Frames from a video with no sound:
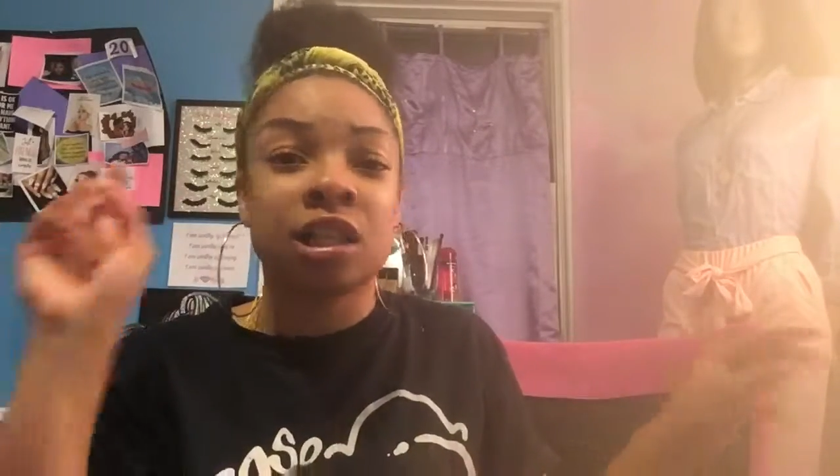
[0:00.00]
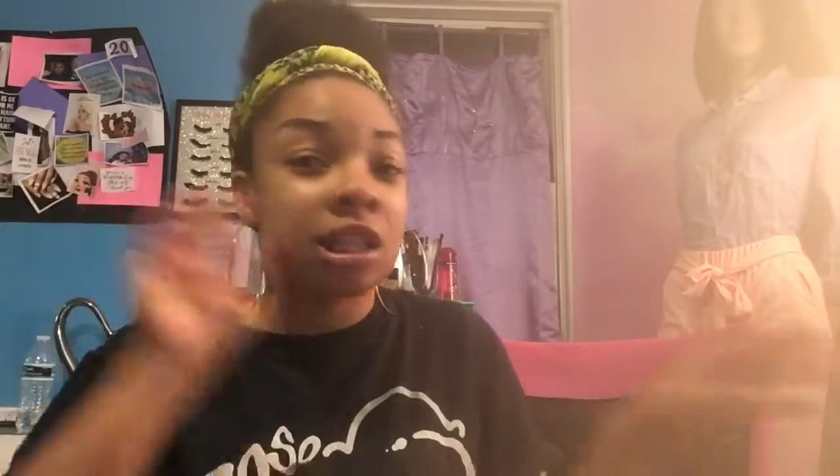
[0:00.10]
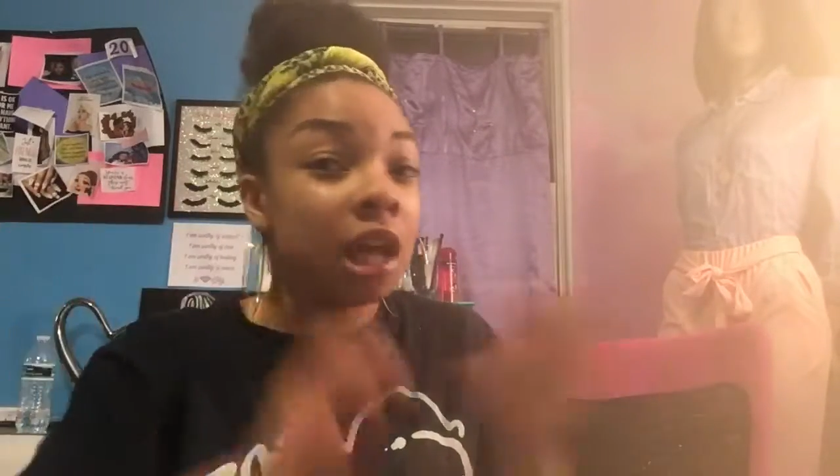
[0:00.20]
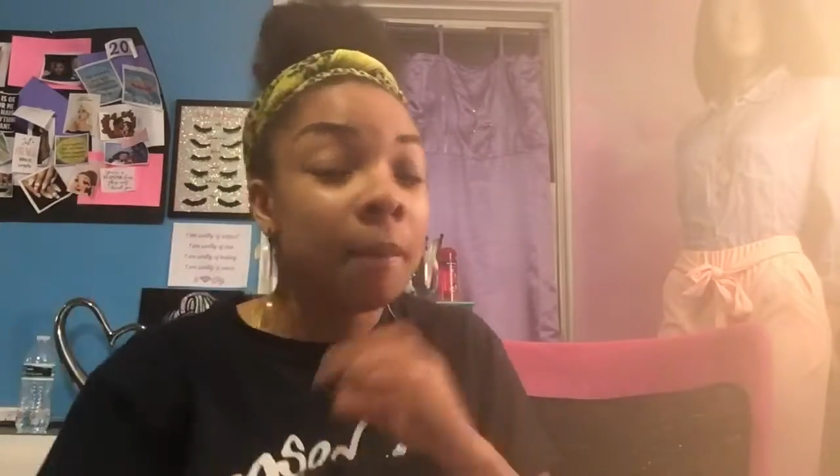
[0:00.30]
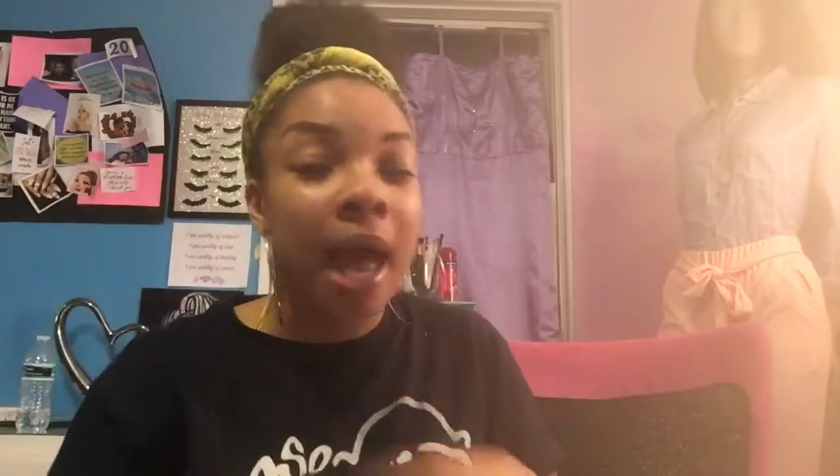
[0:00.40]

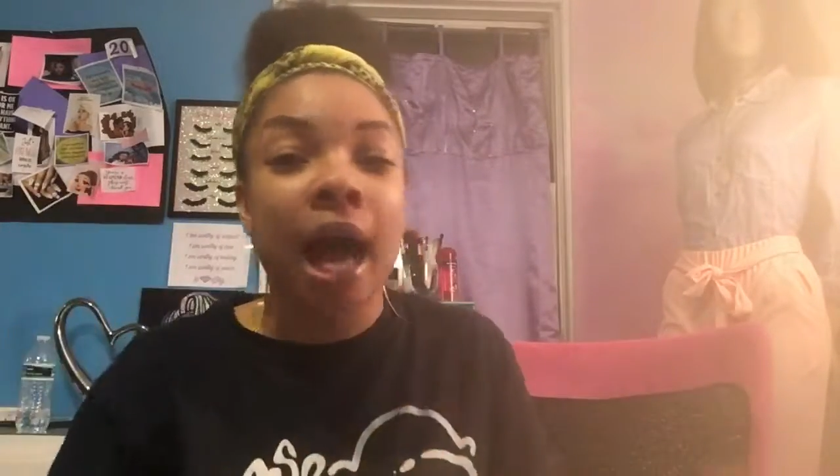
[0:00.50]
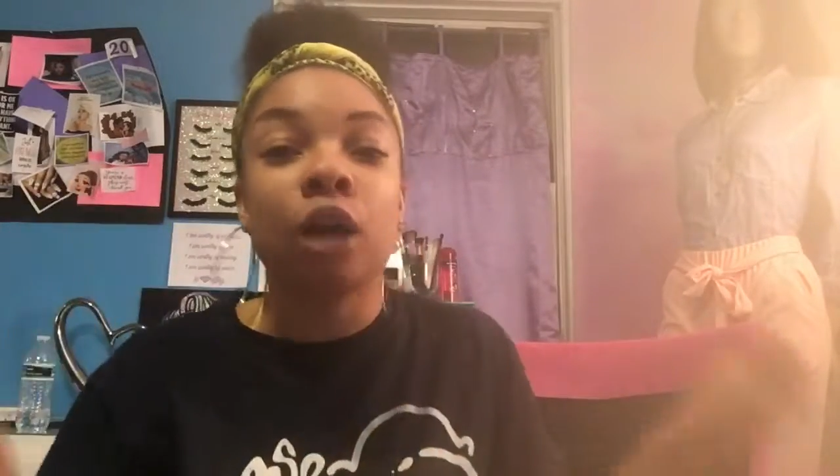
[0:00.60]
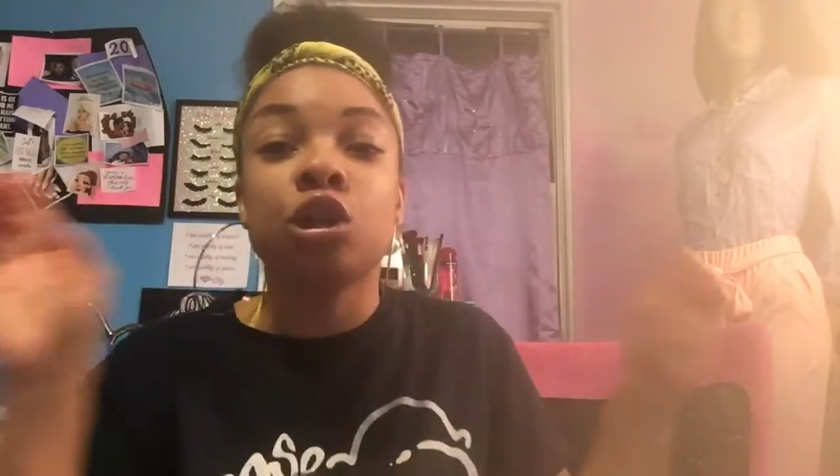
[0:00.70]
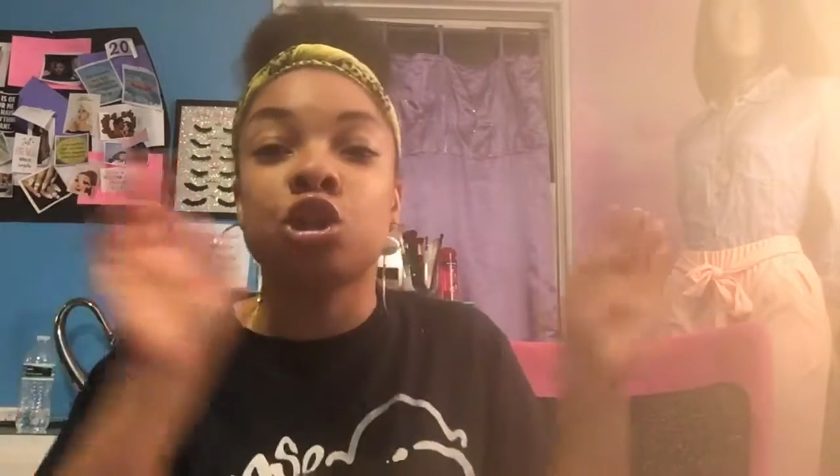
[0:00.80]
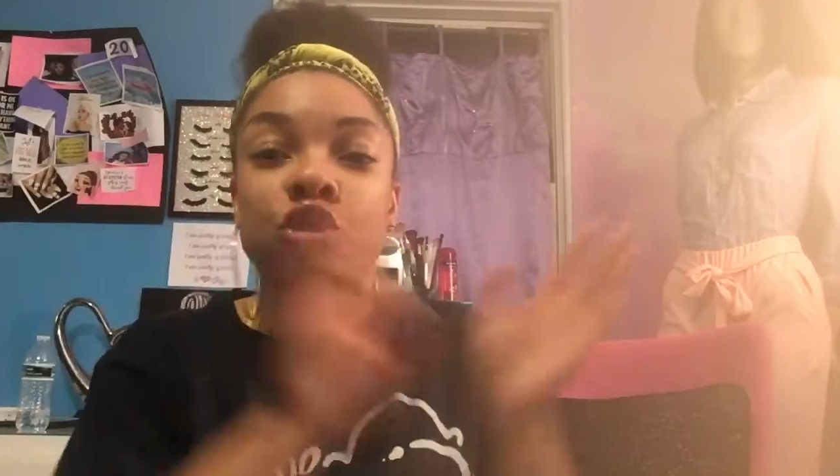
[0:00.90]

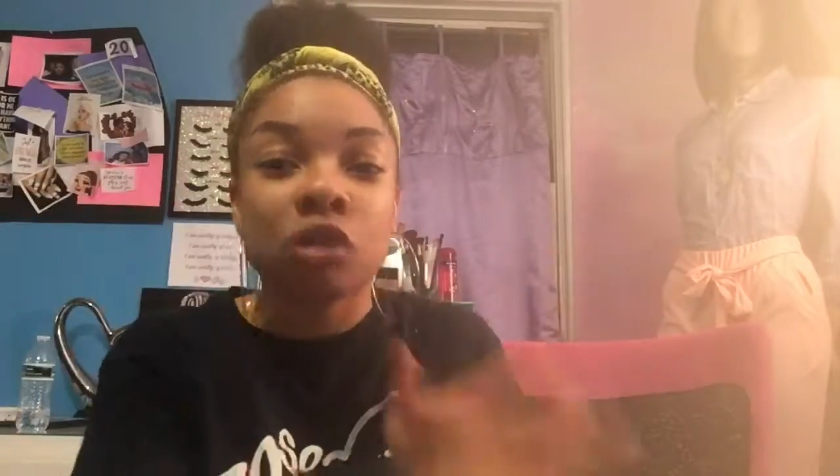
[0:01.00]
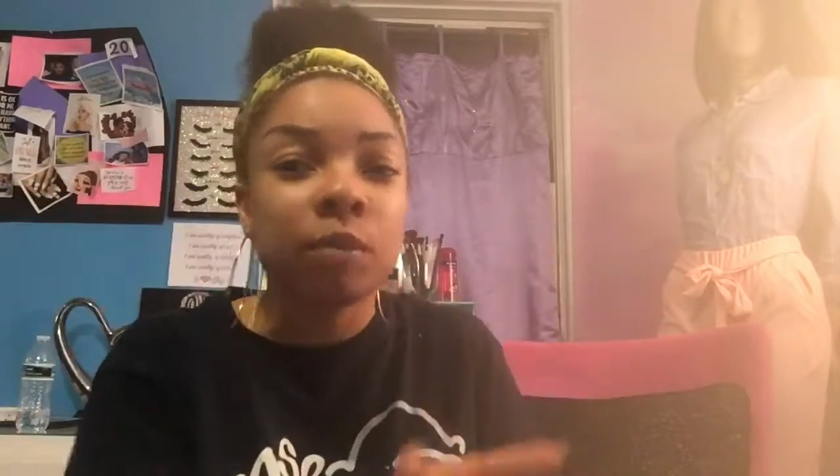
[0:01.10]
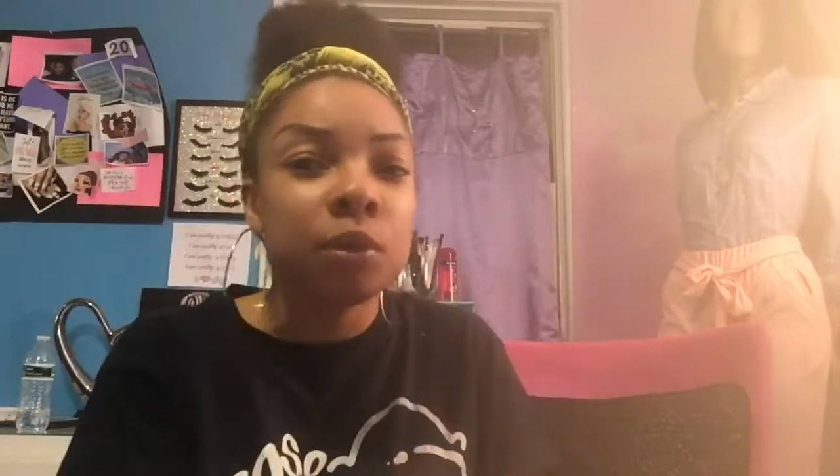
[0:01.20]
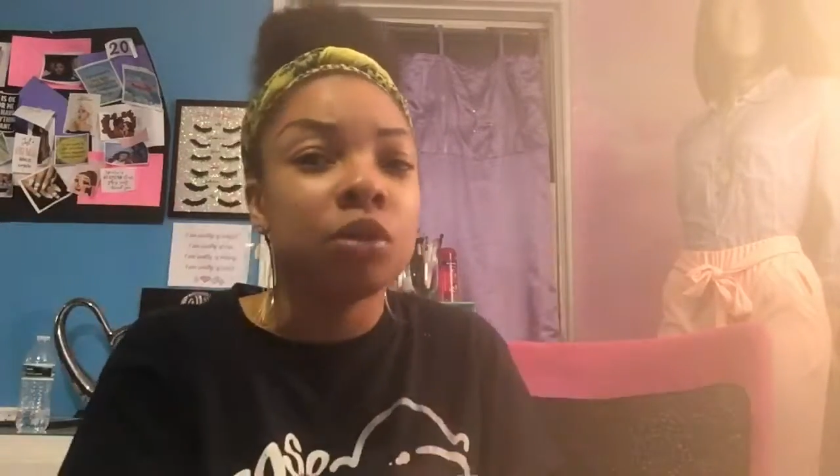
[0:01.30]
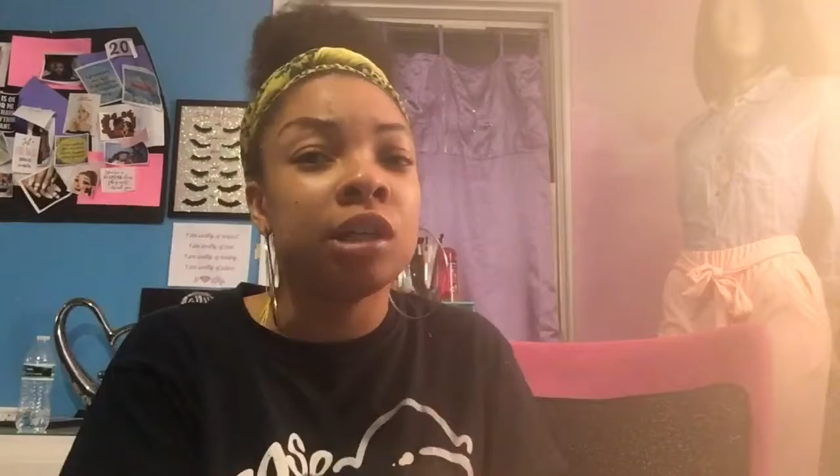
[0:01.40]
somehow
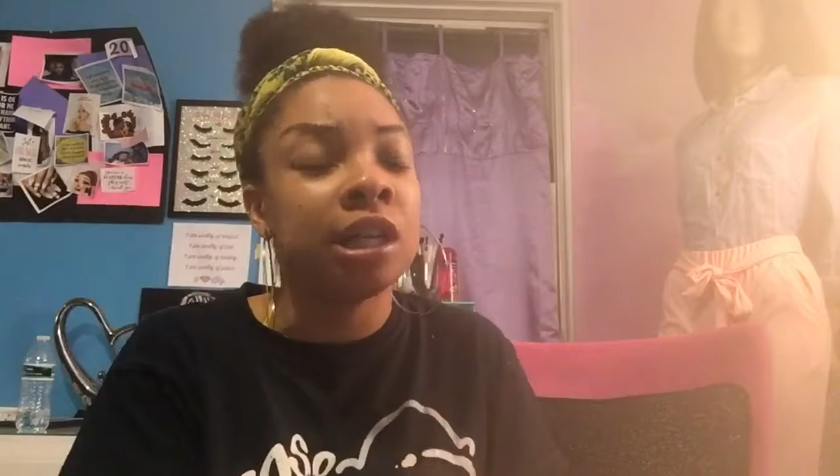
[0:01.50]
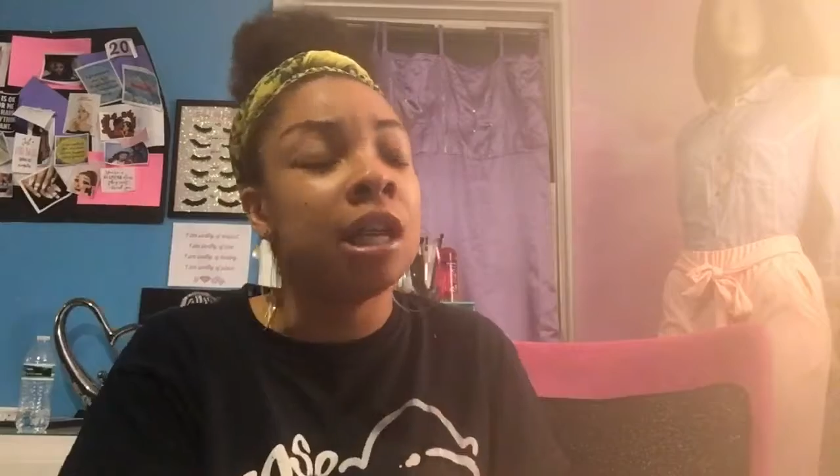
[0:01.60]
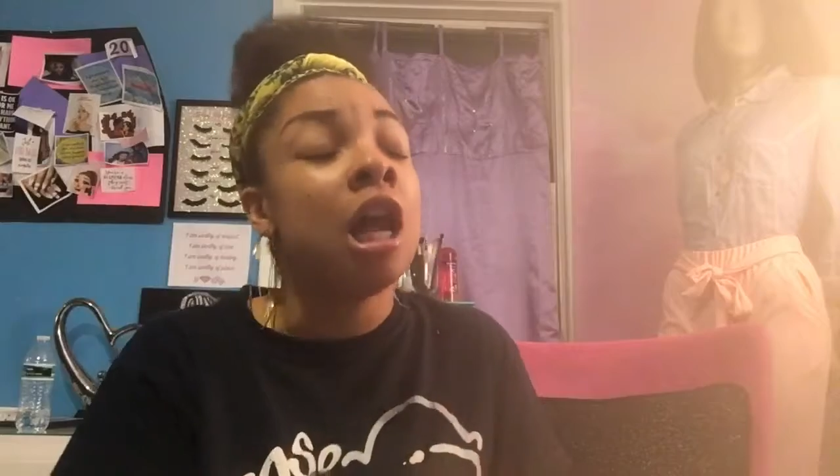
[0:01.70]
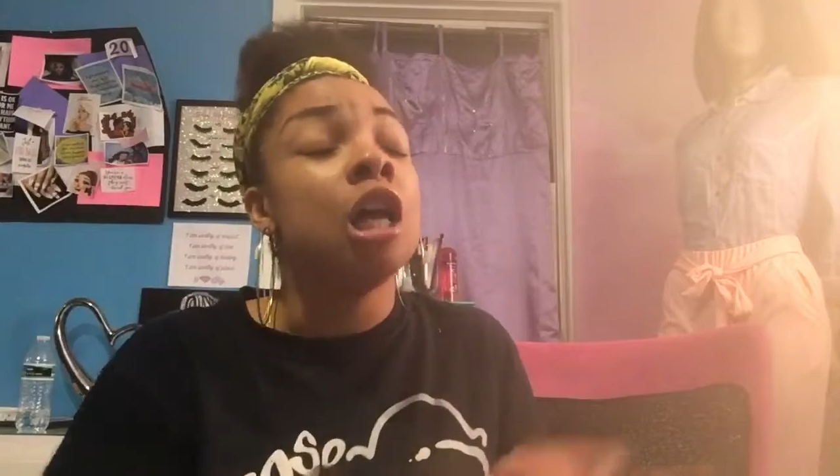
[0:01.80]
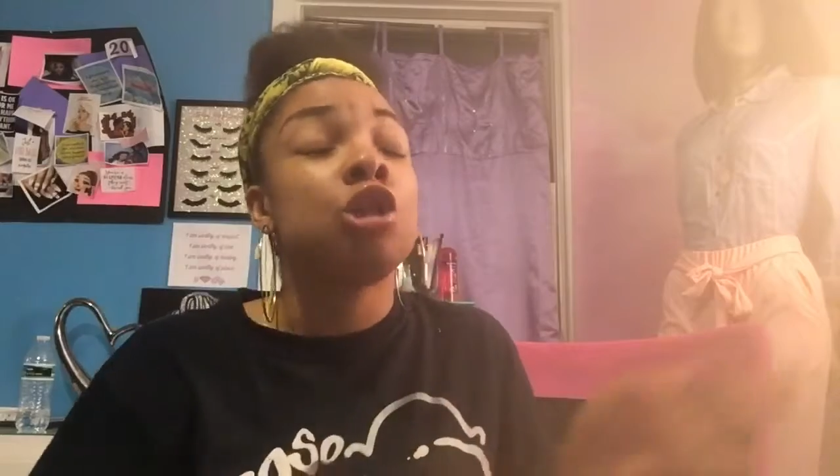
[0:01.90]
distributed